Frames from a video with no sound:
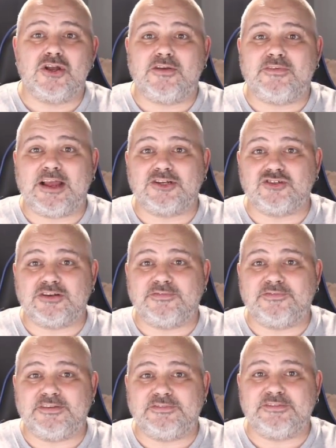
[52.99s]
of
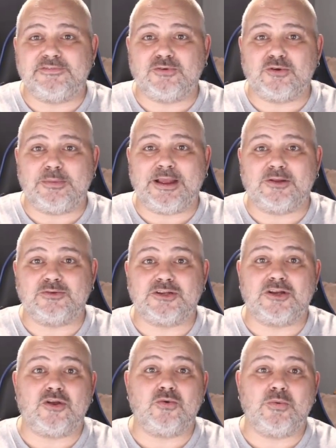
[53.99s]
£154
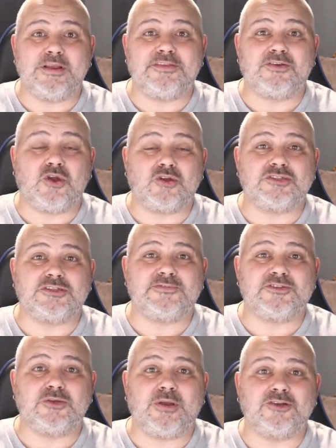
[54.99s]
along with cost
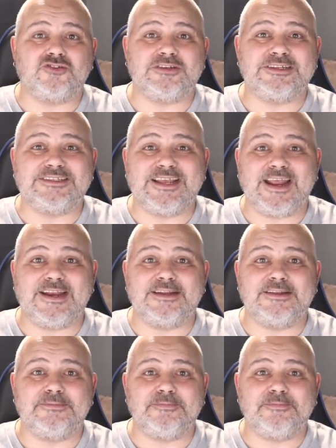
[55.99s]
of £210.